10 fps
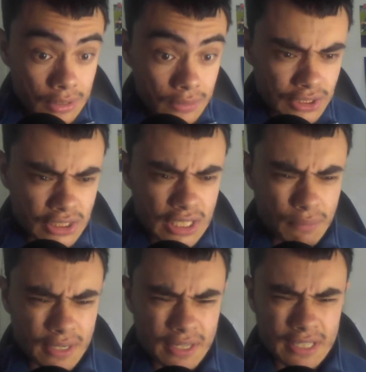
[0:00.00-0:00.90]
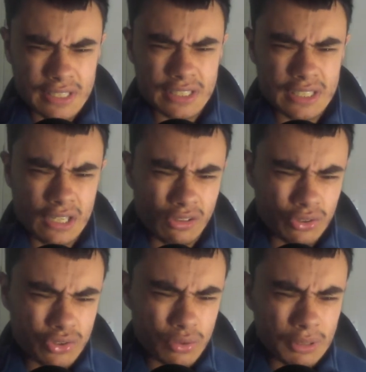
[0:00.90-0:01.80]
this year we didn't get to see a
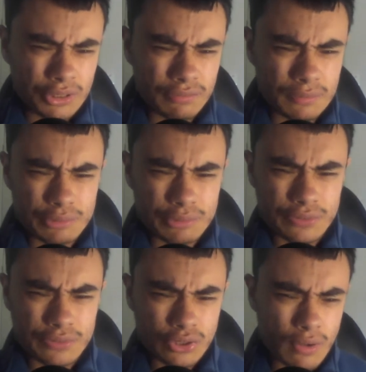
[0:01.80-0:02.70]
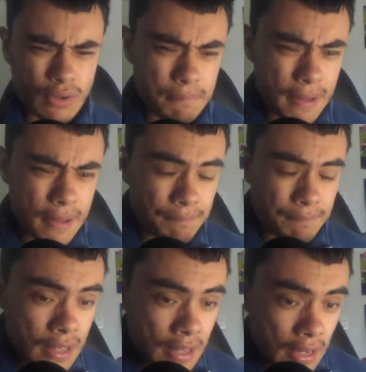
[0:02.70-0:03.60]
lot too much of him in first grade, but
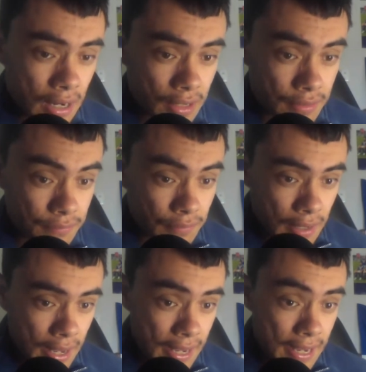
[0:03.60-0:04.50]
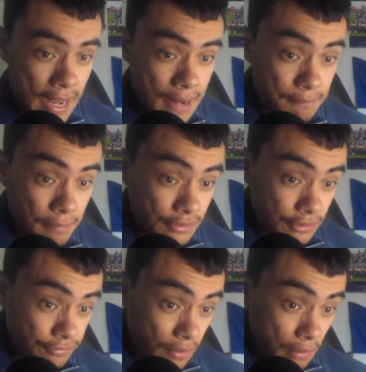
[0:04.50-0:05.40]
you know, he and Bunty
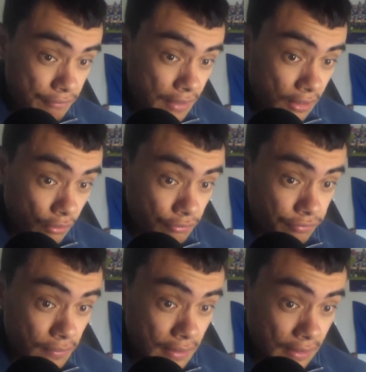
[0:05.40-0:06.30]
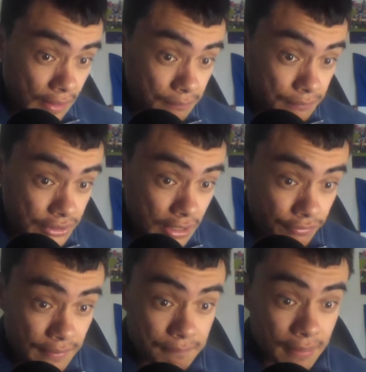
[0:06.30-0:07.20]
Afoa have done a lot for the club this year. I
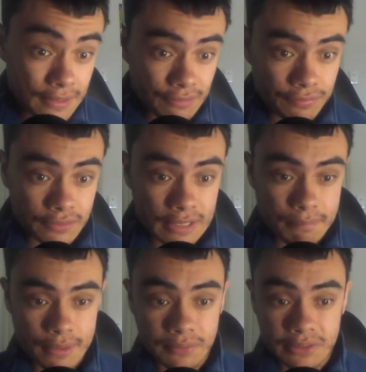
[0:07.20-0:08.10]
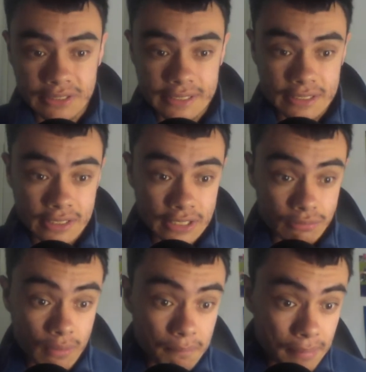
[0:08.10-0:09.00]
think Bunty Afoa's had a pretty good season as
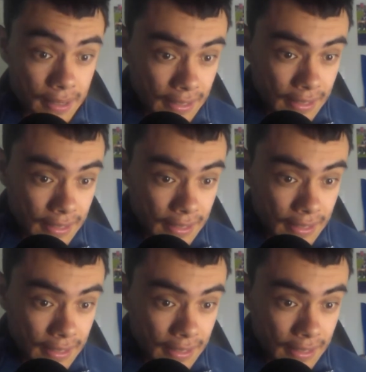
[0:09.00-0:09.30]
well, but